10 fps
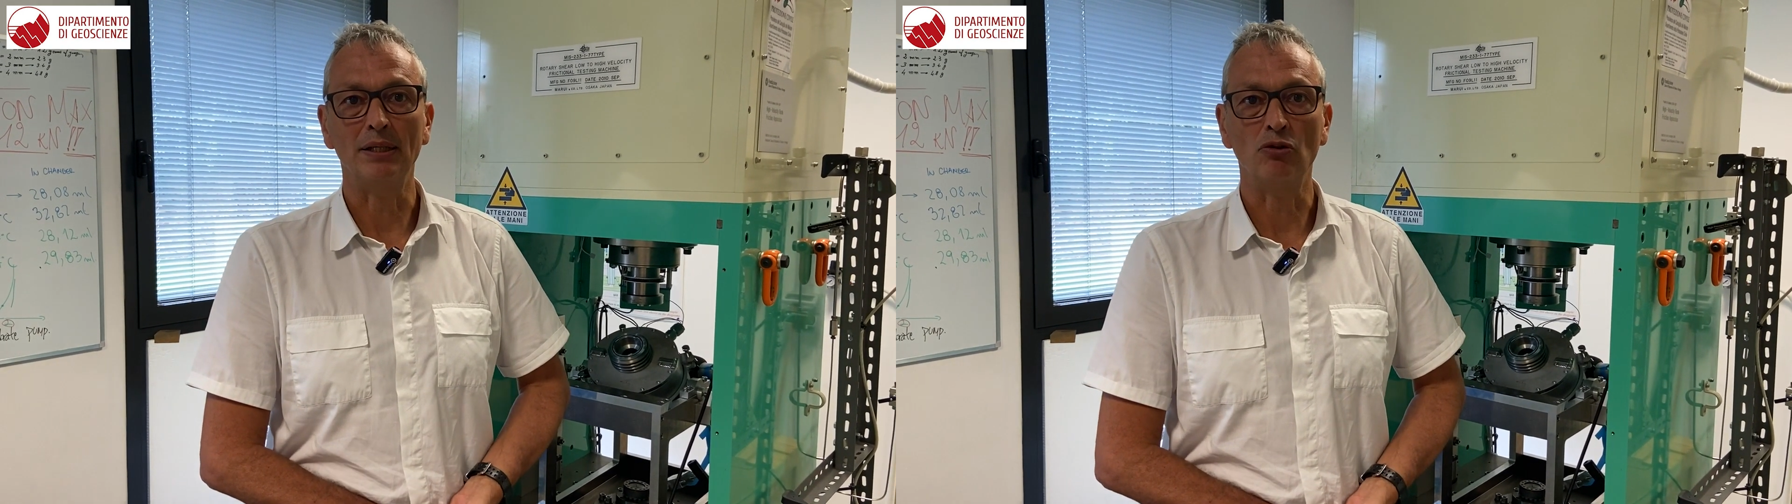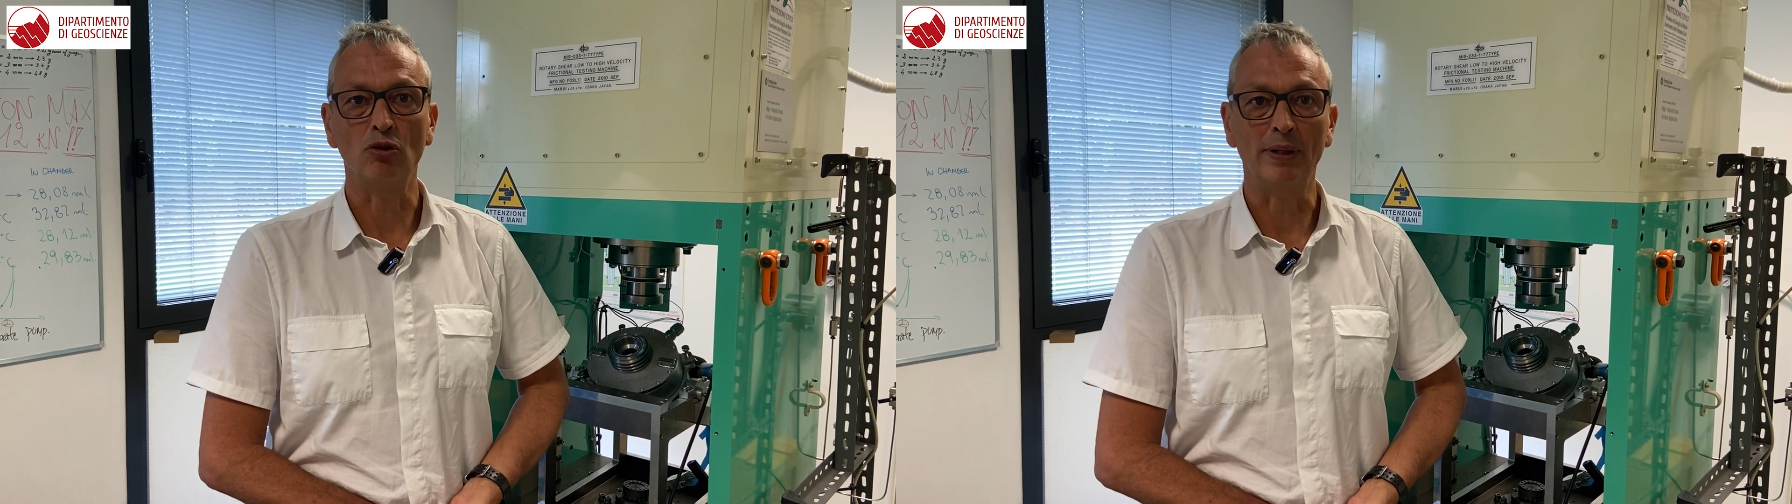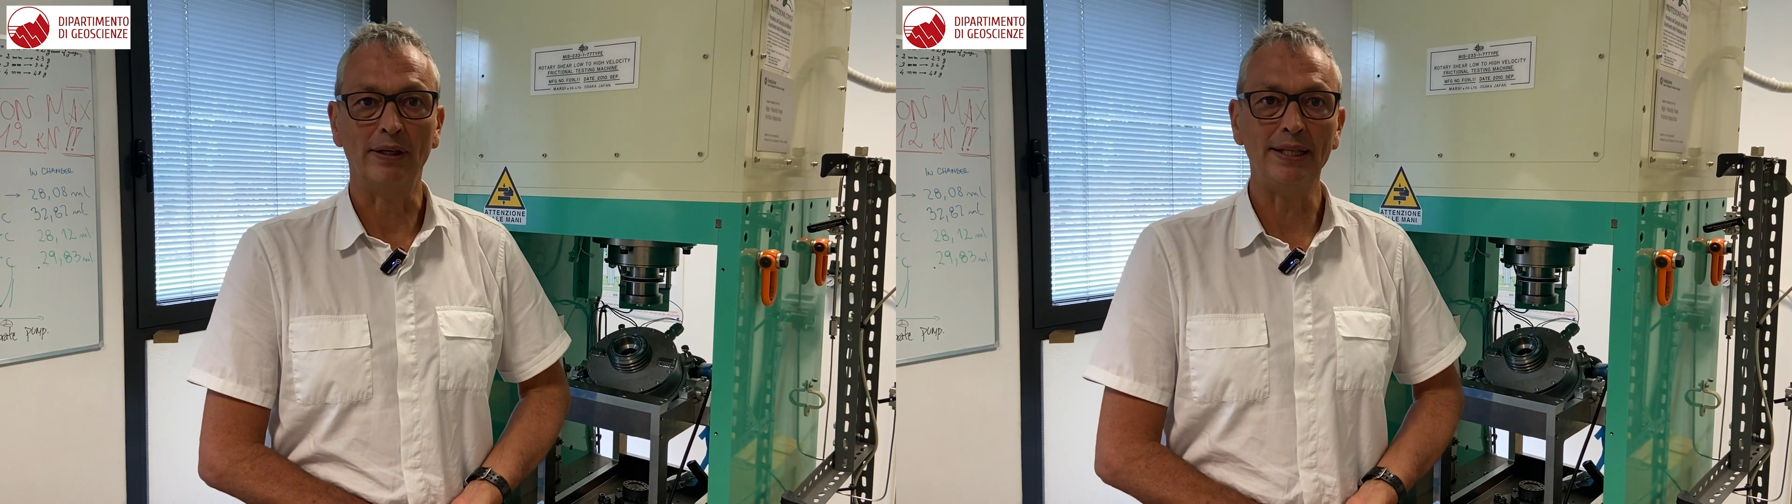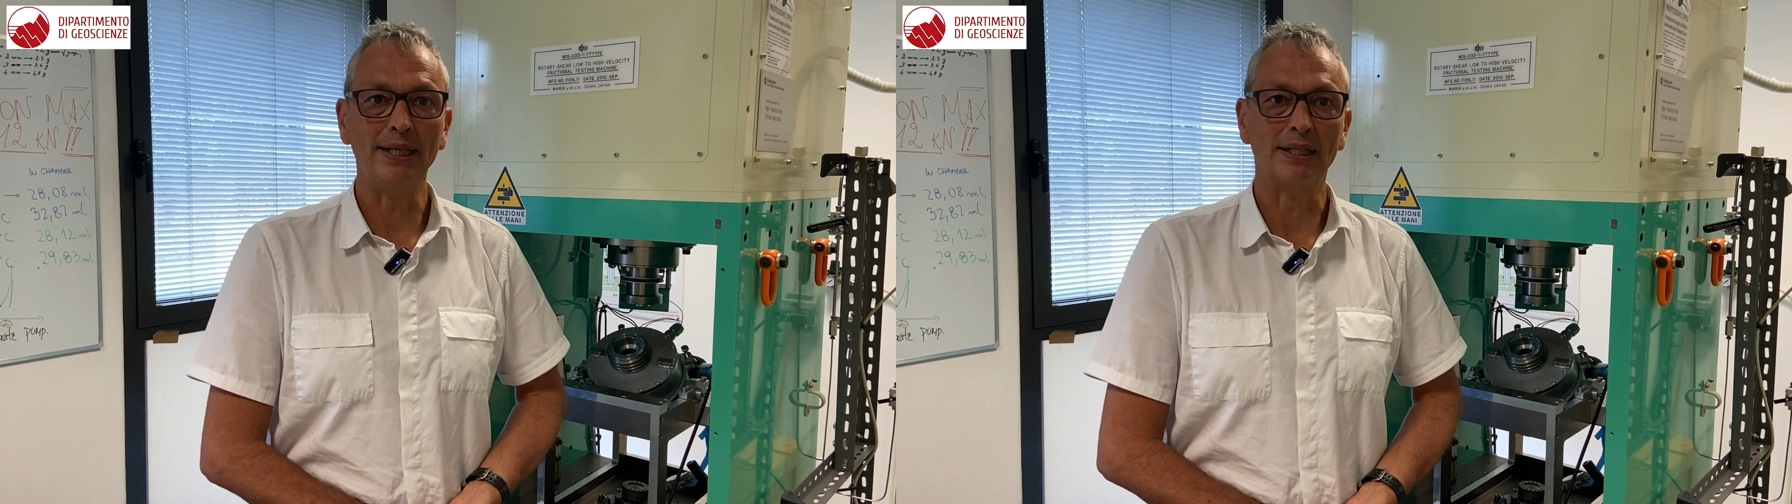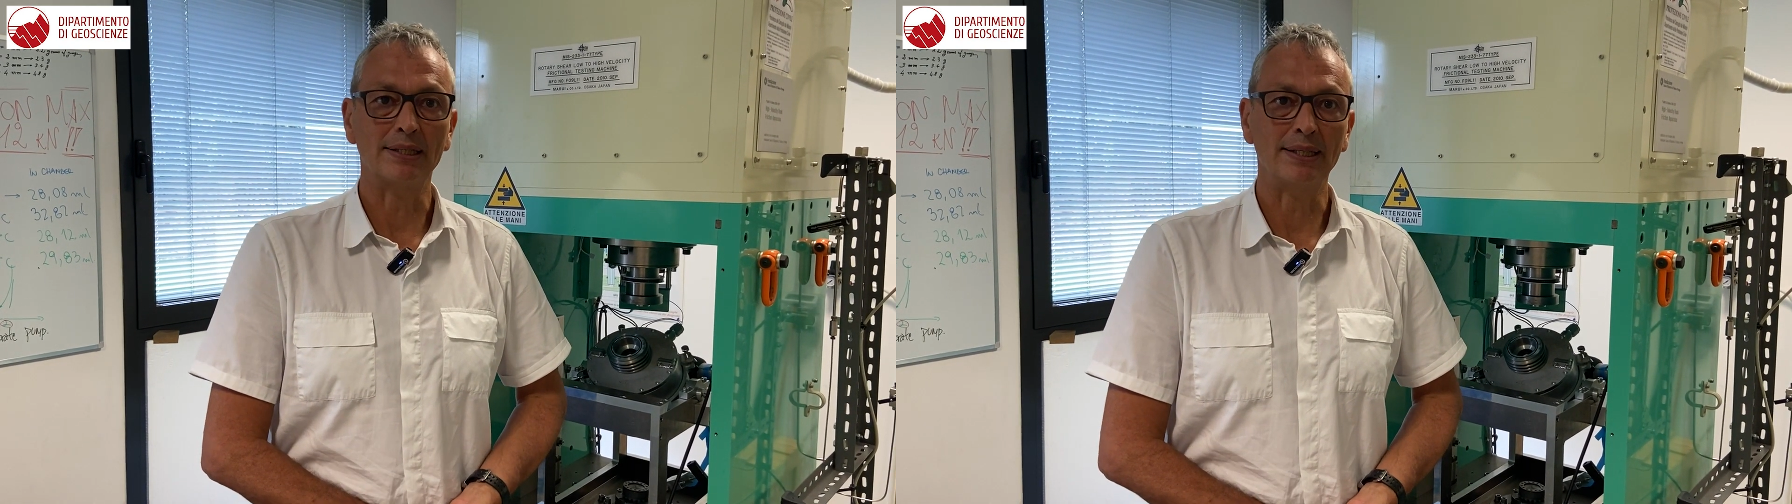
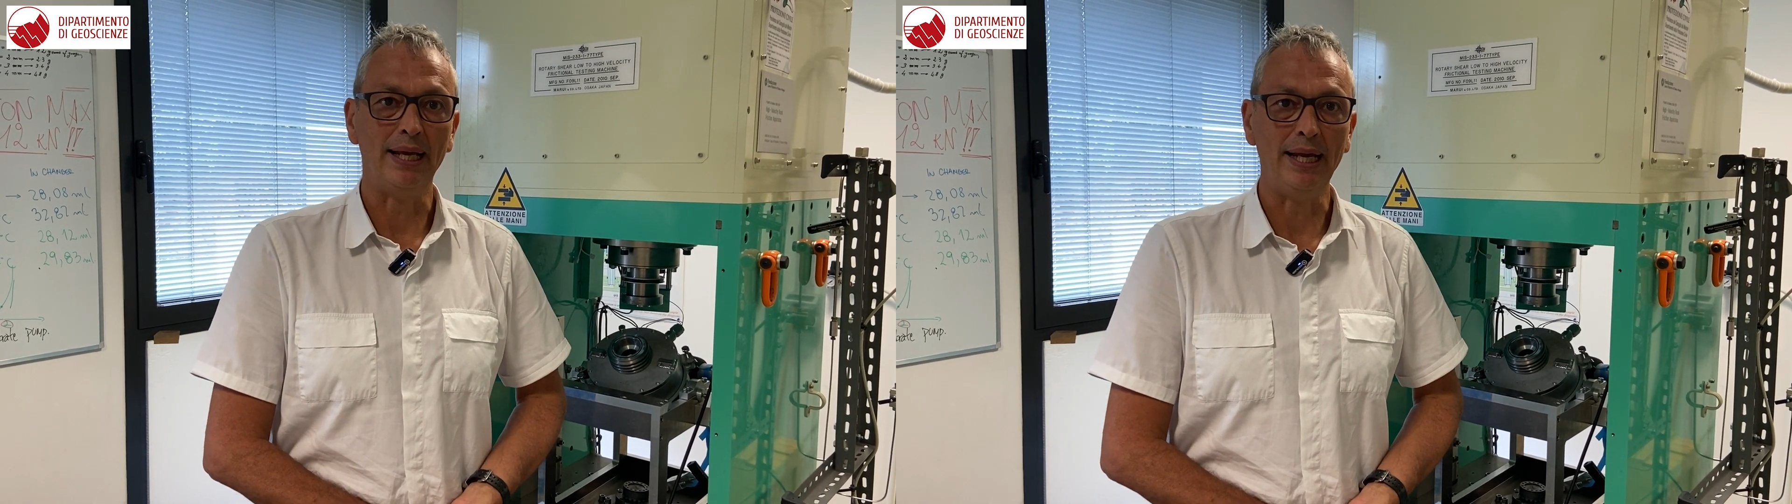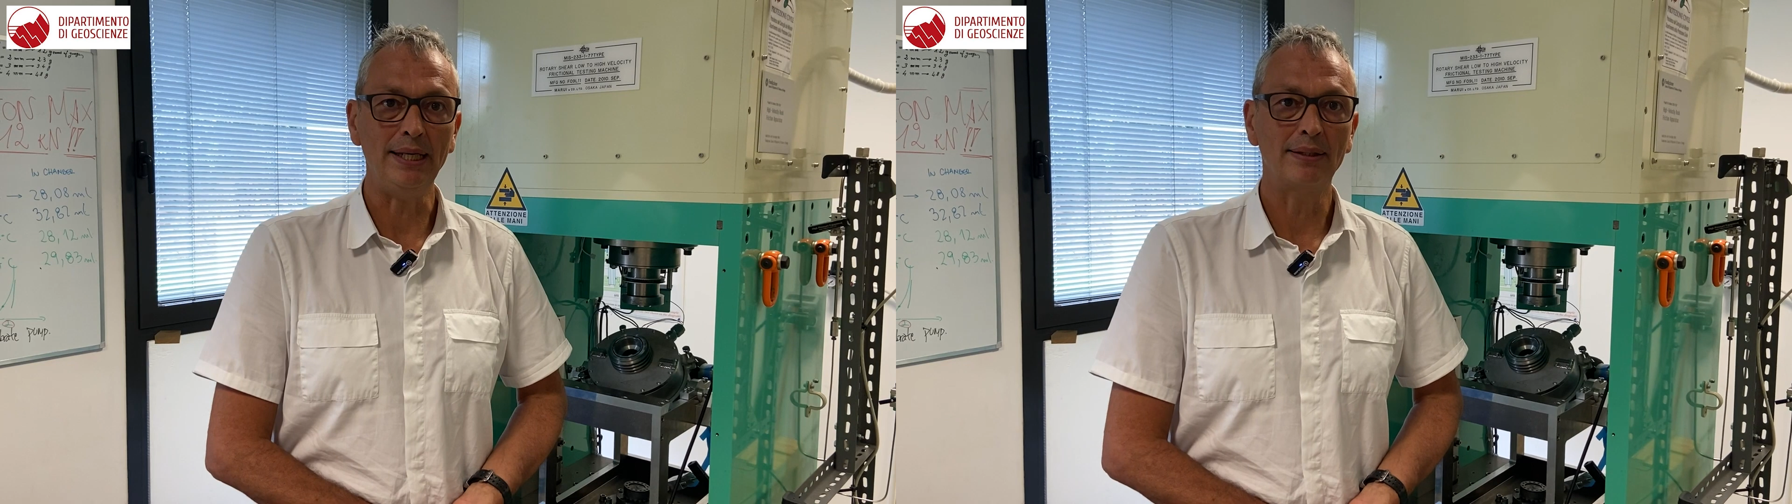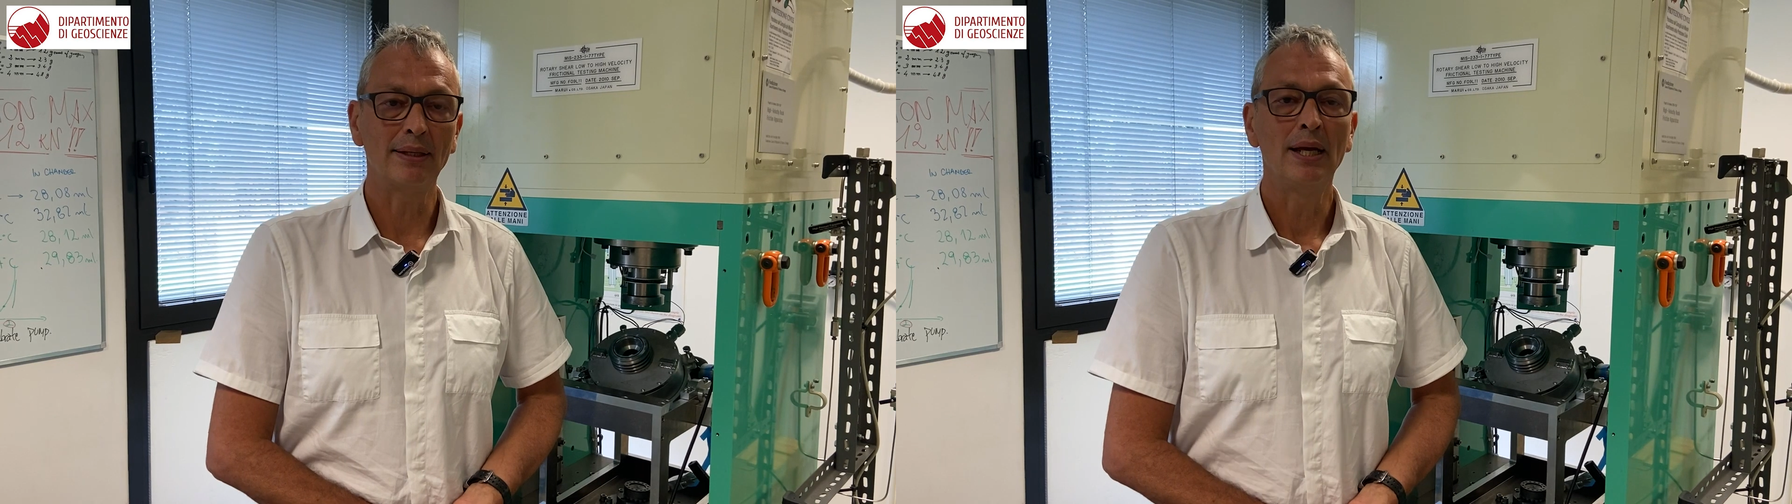supercritical state